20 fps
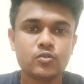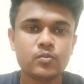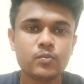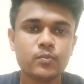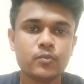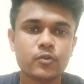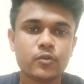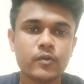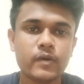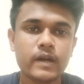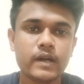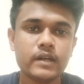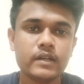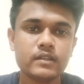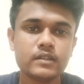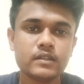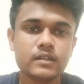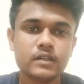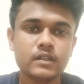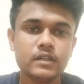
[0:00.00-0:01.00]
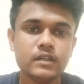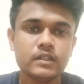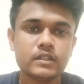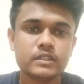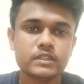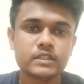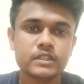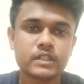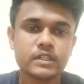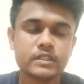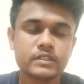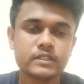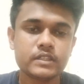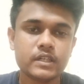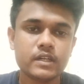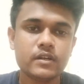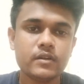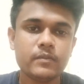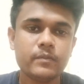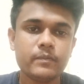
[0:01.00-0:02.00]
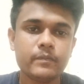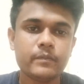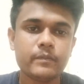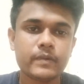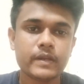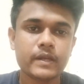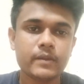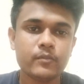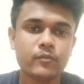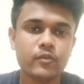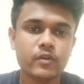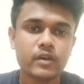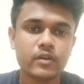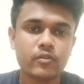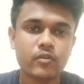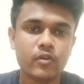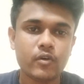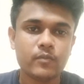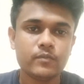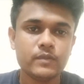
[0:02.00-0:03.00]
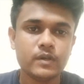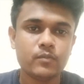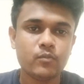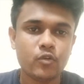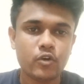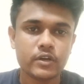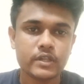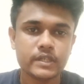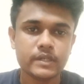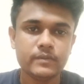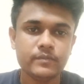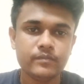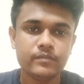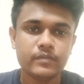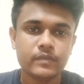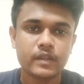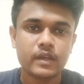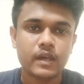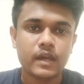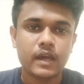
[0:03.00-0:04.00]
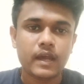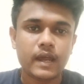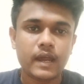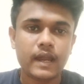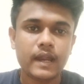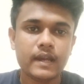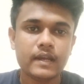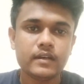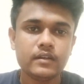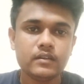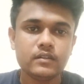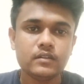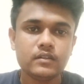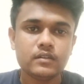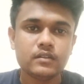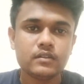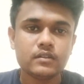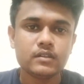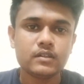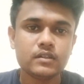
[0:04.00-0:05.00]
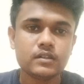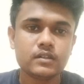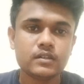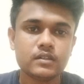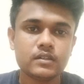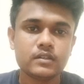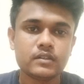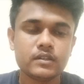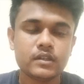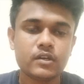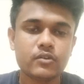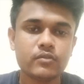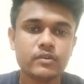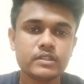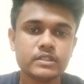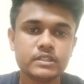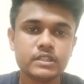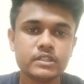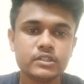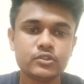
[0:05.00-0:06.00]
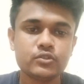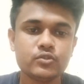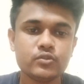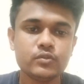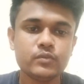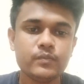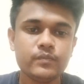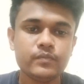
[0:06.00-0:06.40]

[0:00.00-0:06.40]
provide the structural framework of the body, and the nervous tissue